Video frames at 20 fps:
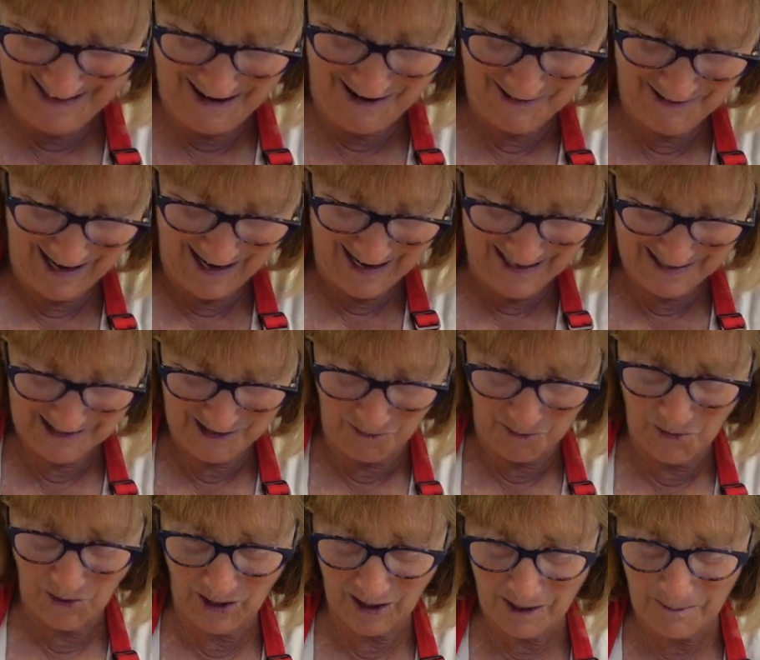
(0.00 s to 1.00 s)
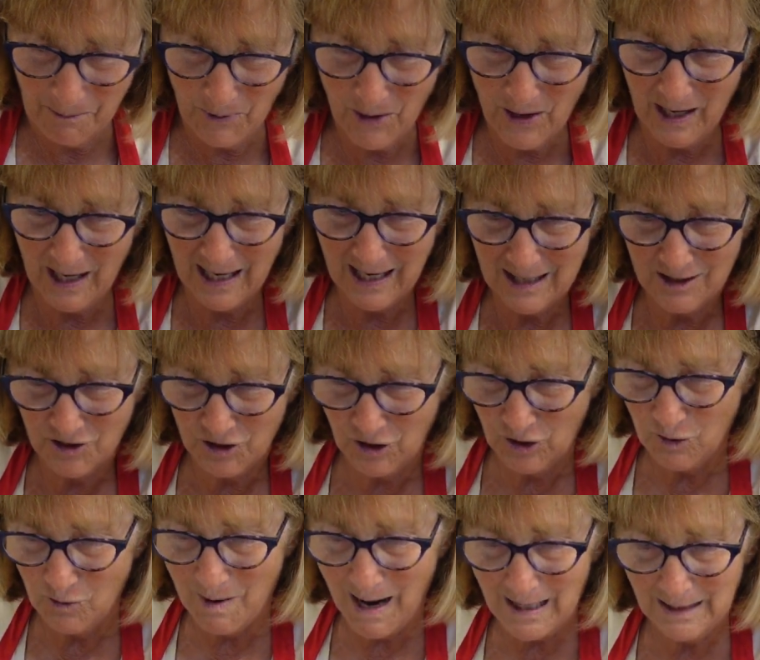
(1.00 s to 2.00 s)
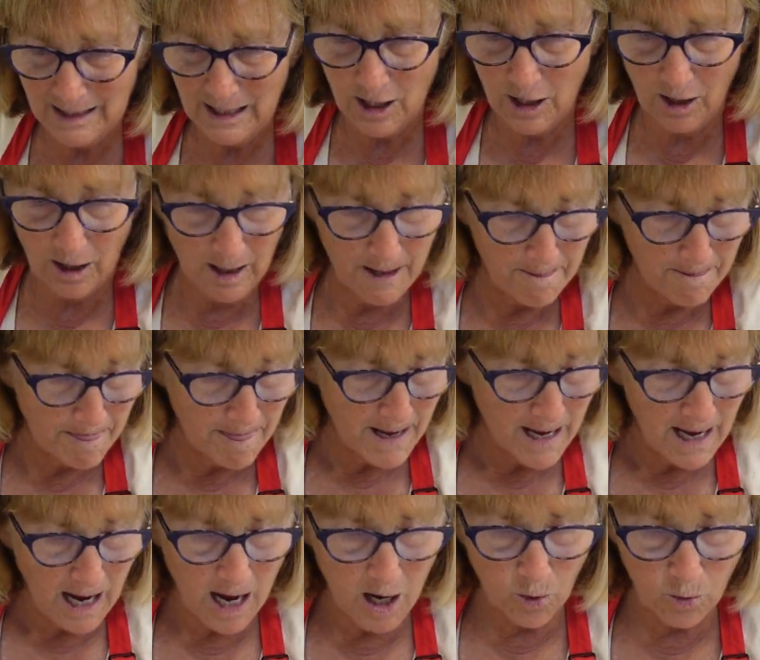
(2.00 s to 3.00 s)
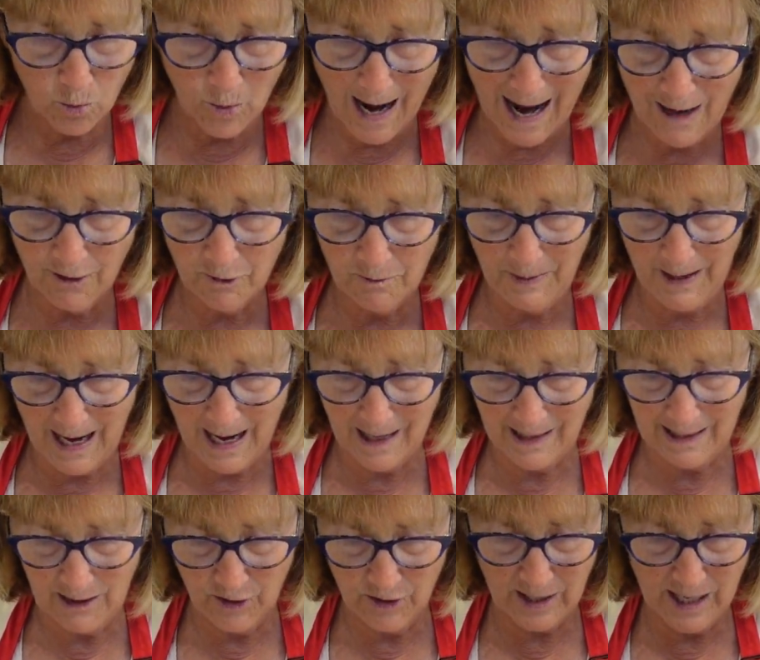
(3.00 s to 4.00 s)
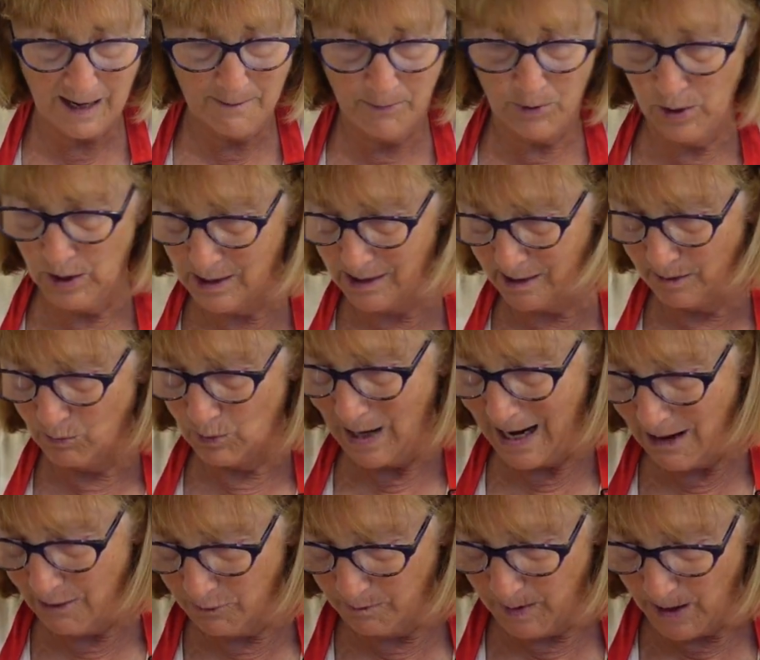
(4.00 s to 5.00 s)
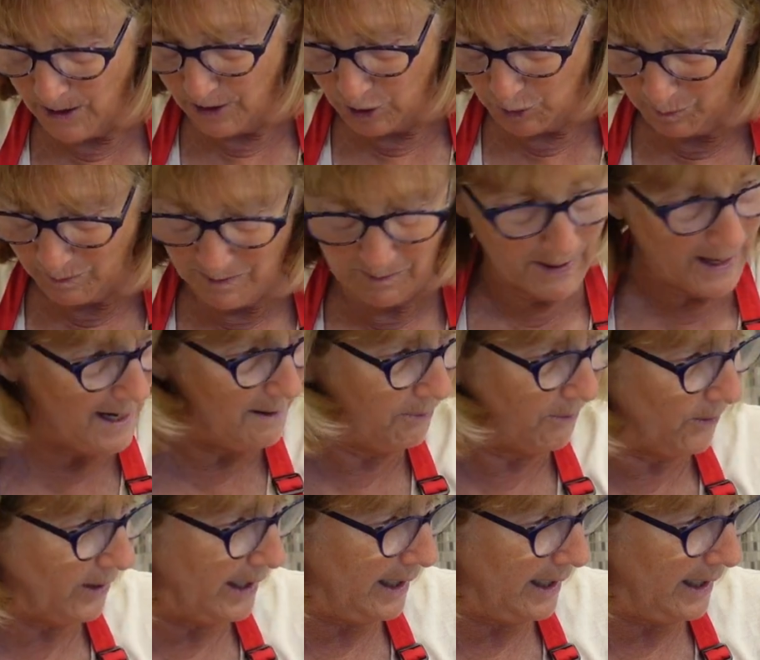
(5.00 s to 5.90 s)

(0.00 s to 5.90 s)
Okay, so we're gonna put it into my little round pan here that I put some round parchment paper